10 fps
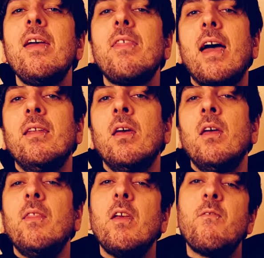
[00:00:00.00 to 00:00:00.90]
then,
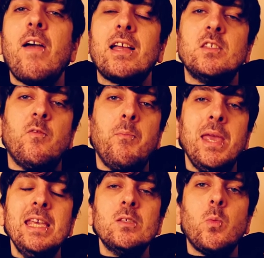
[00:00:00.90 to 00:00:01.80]
the effect of
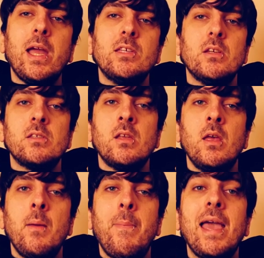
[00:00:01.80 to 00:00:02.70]
piece wages
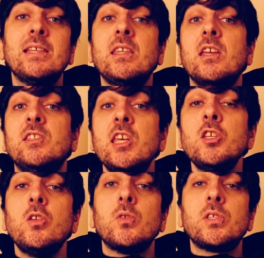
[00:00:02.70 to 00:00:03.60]
pays the
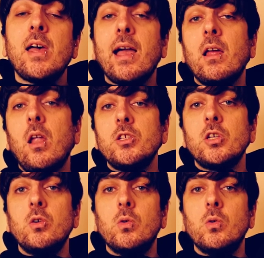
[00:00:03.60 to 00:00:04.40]
additional psychological